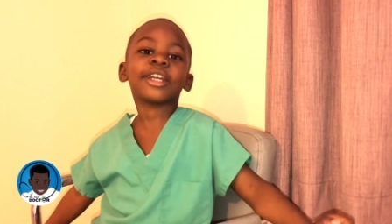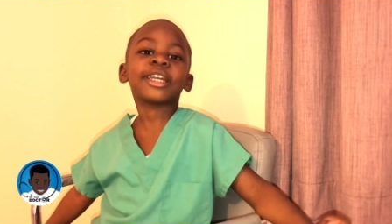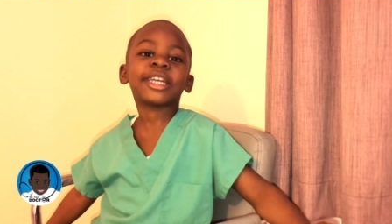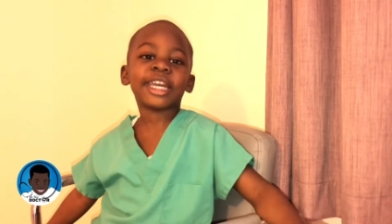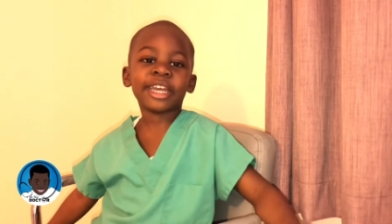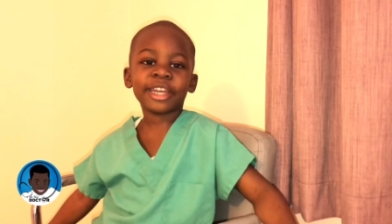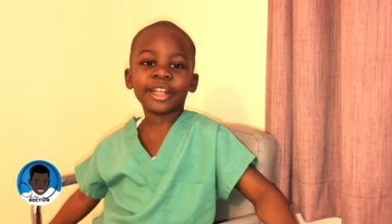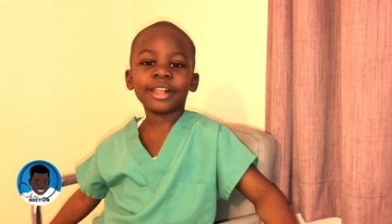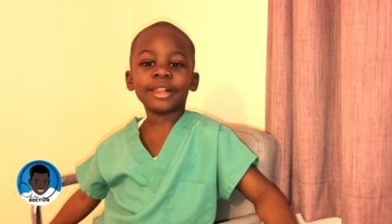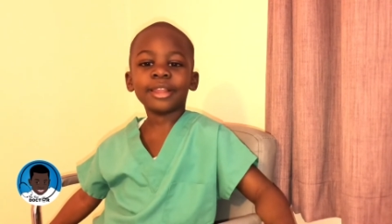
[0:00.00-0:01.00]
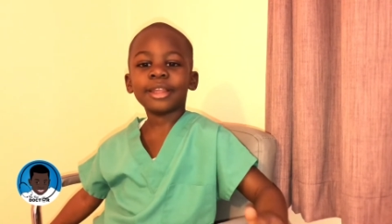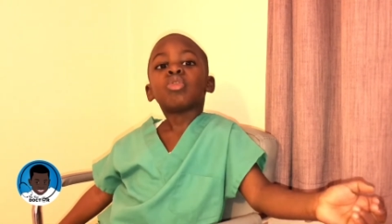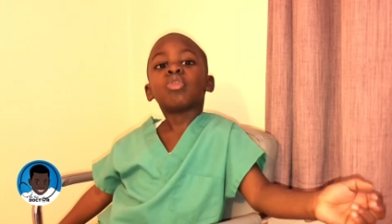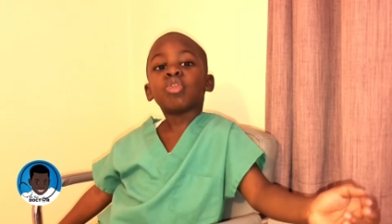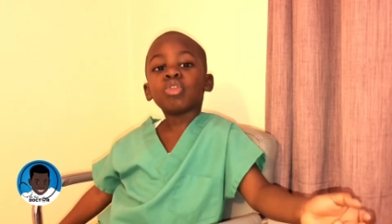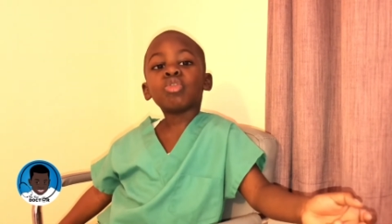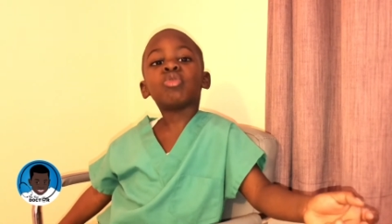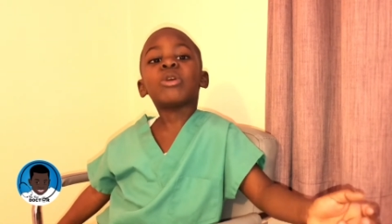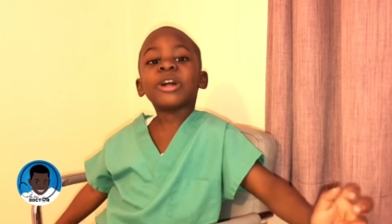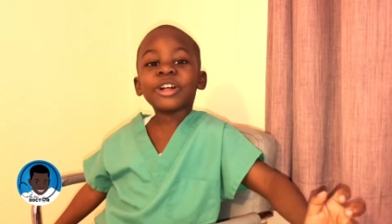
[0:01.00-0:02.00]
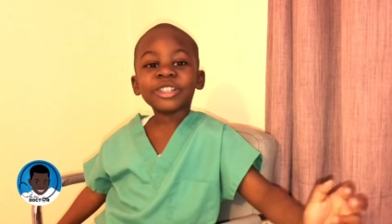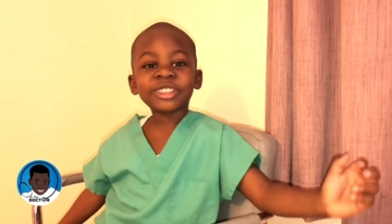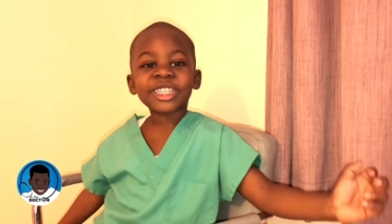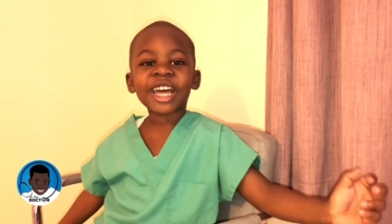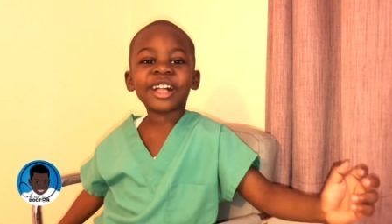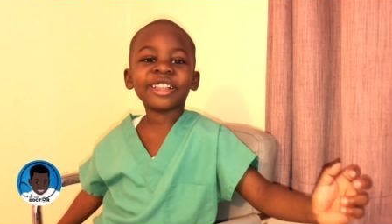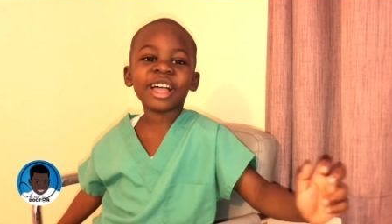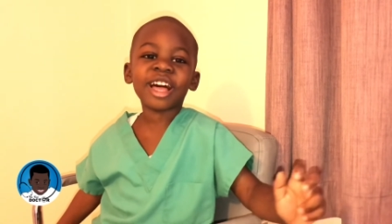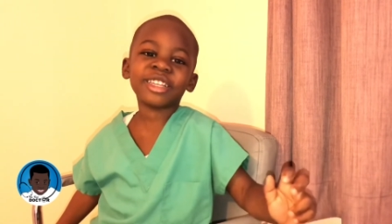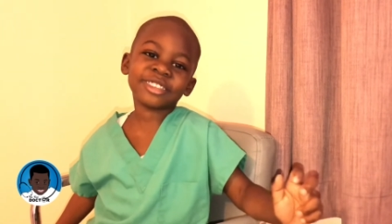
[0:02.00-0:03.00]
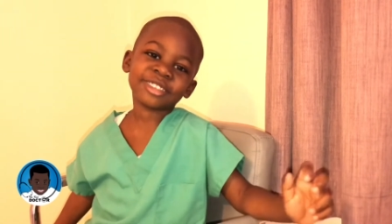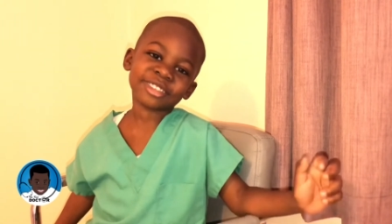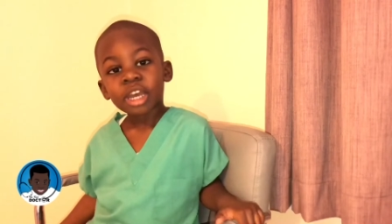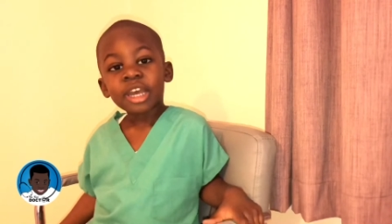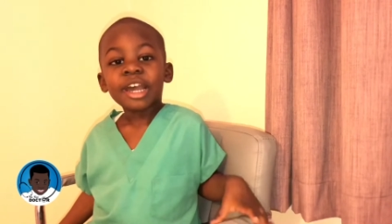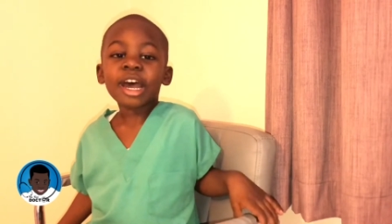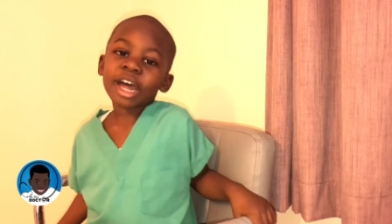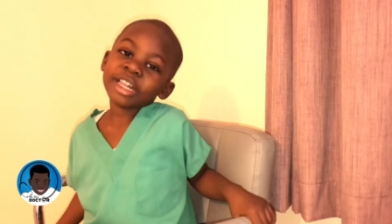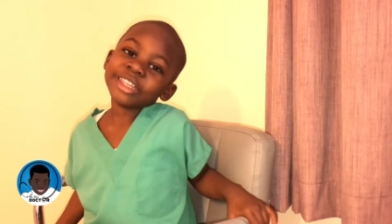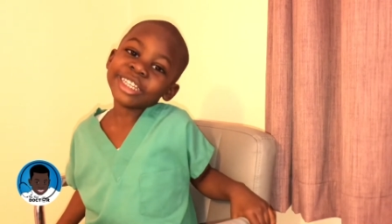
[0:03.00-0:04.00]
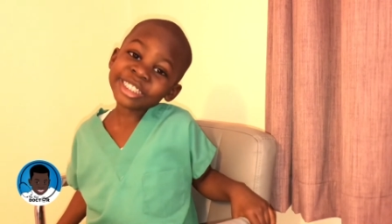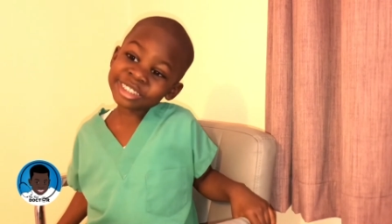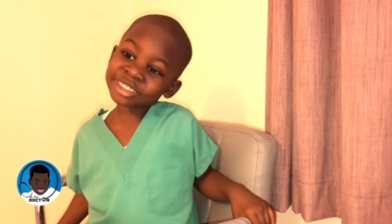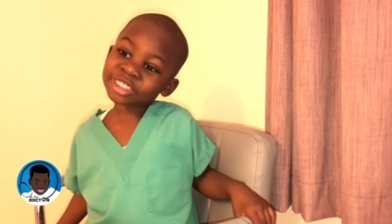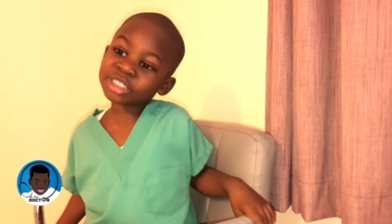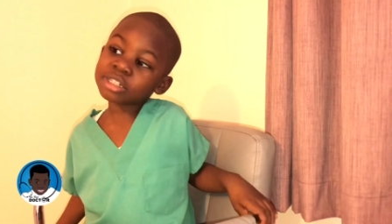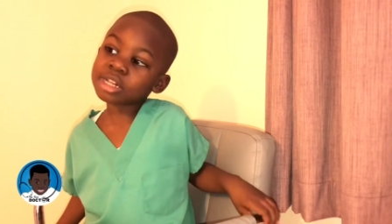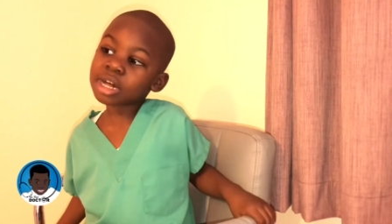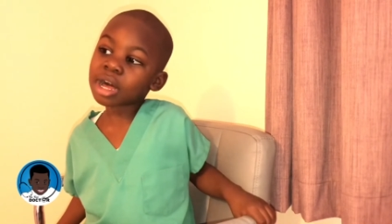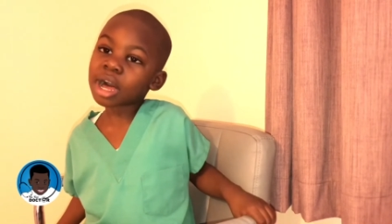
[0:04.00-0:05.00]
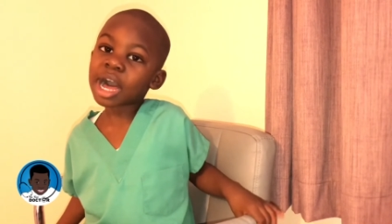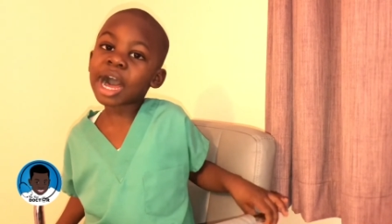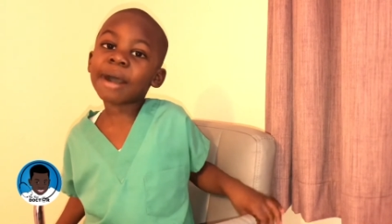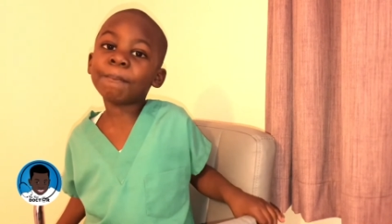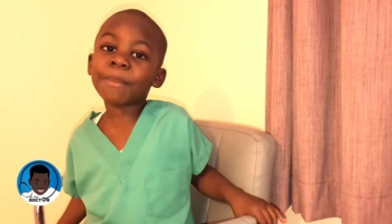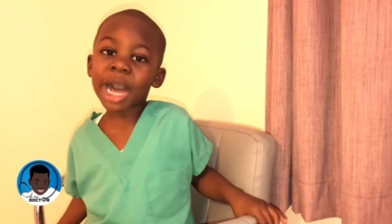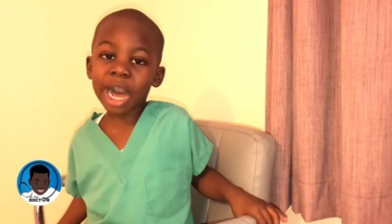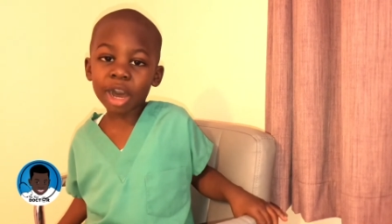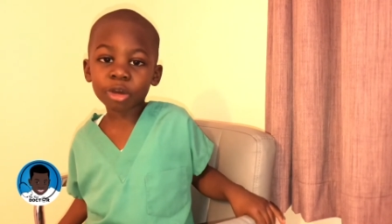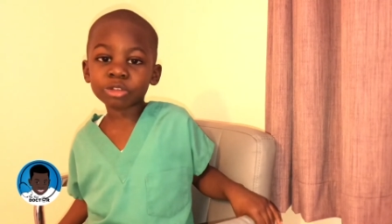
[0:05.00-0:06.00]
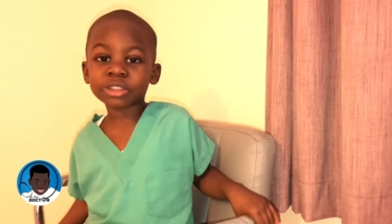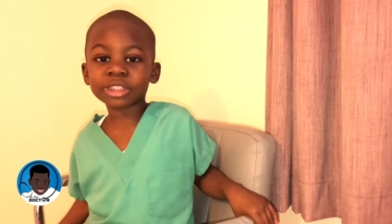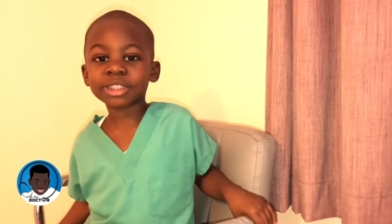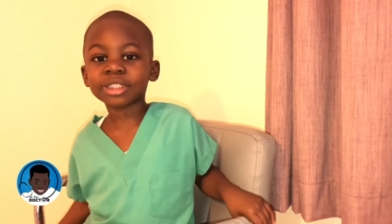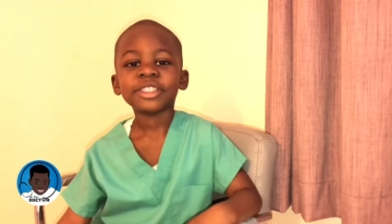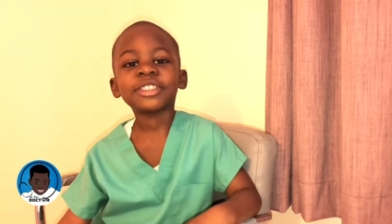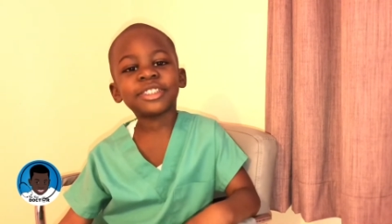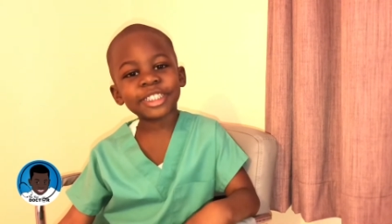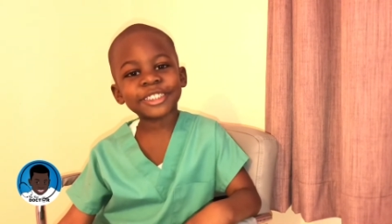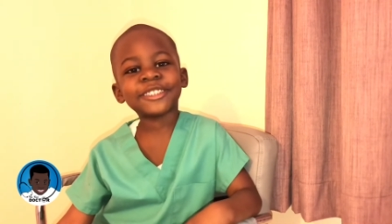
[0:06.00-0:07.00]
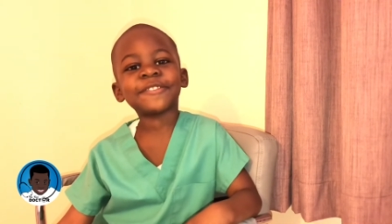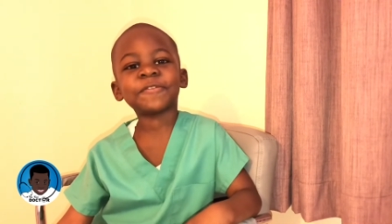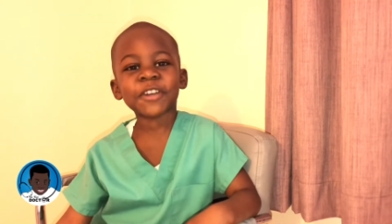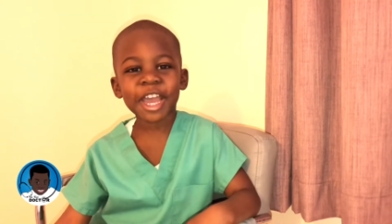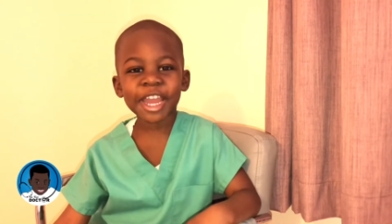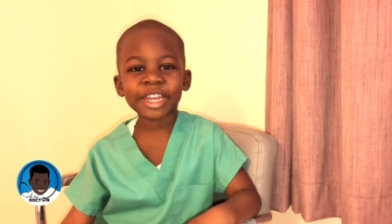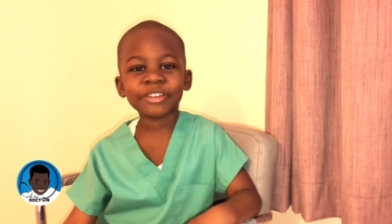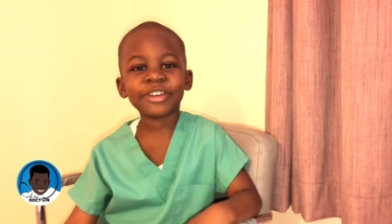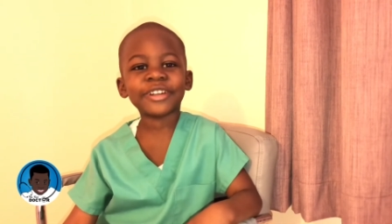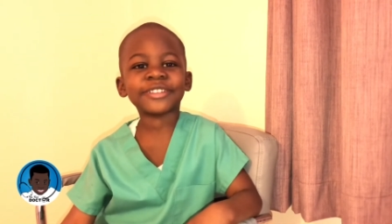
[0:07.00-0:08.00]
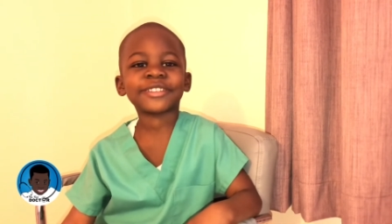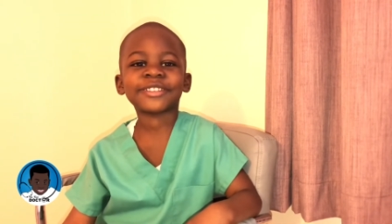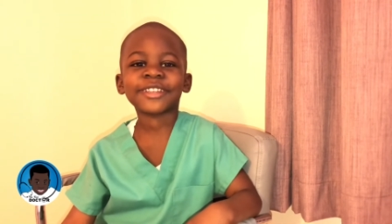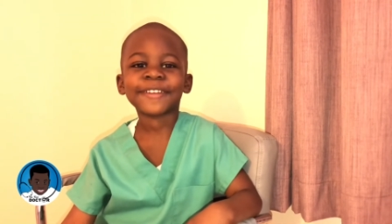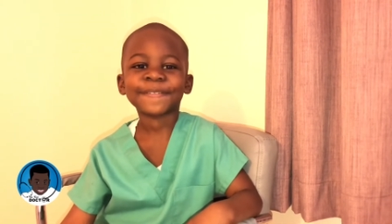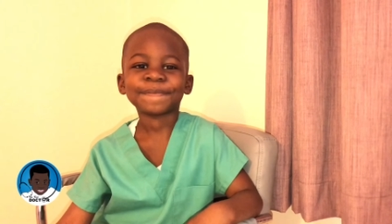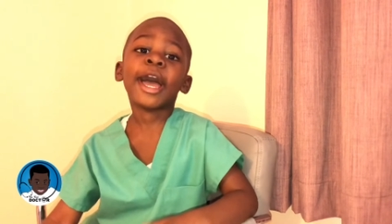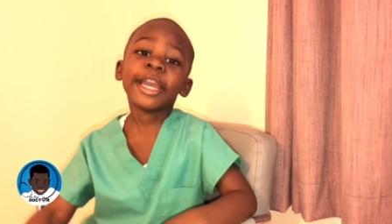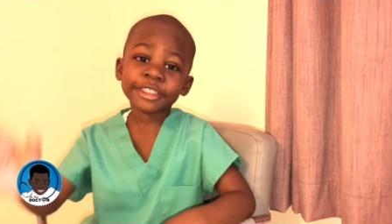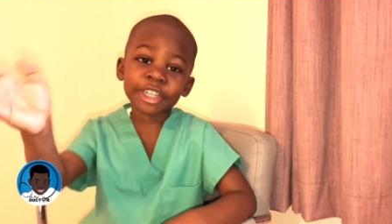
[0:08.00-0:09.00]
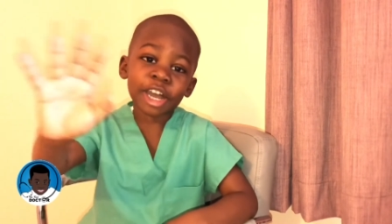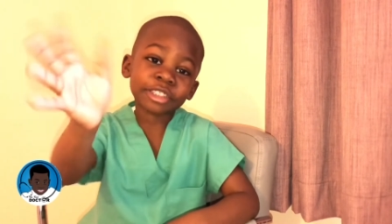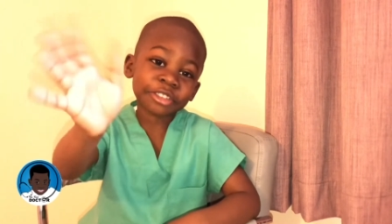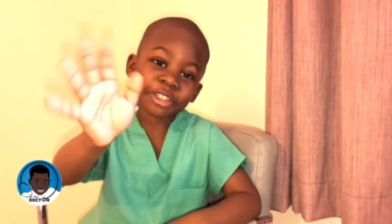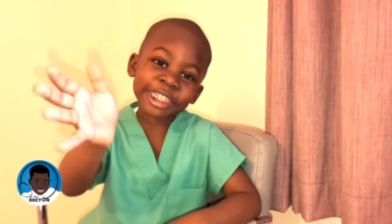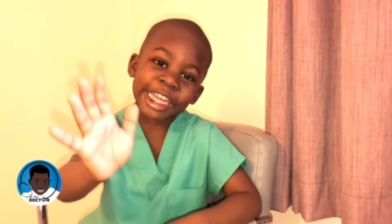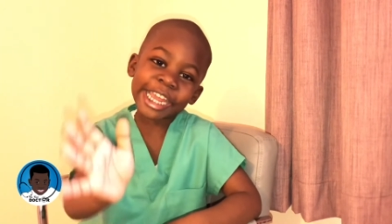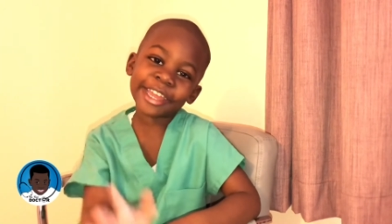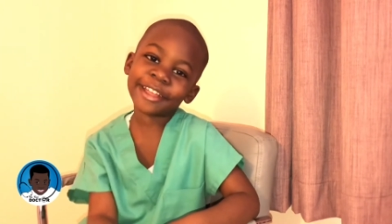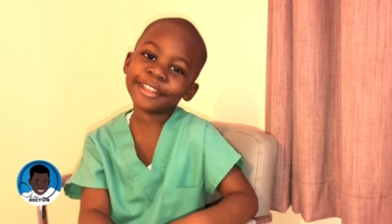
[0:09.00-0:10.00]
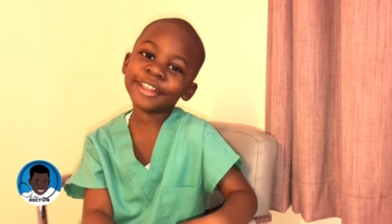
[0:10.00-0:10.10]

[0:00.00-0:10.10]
Gail, who will tell us a little about this virus. Hi, Dr. Gail.